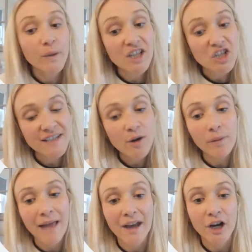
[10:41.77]
each SEAL
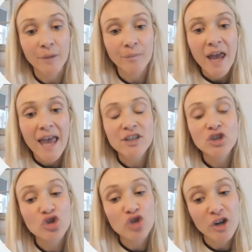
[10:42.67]
planner is
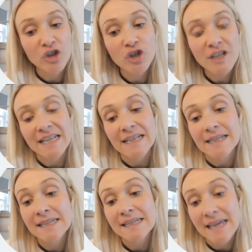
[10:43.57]
structured into
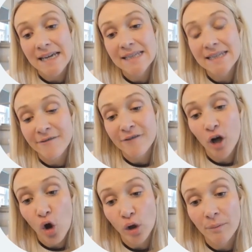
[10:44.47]
6 different
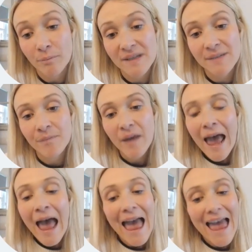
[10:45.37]
columns.
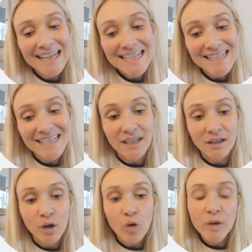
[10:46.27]
In
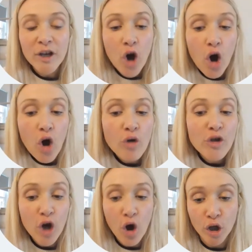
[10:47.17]
SEAL, we call the
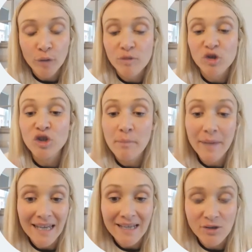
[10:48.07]
columns
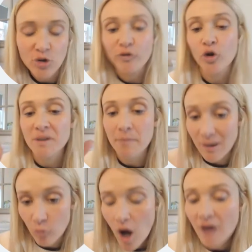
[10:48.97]
domains. So you've got
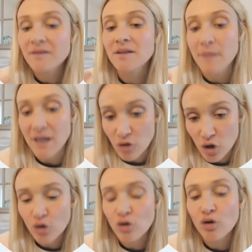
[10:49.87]
domain 1, domain
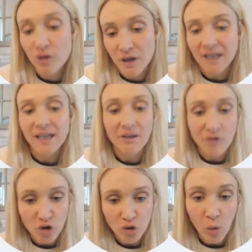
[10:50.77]
2, 3, and
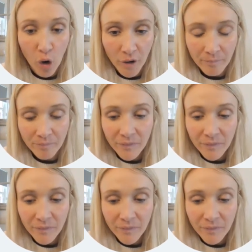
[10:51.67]
so on.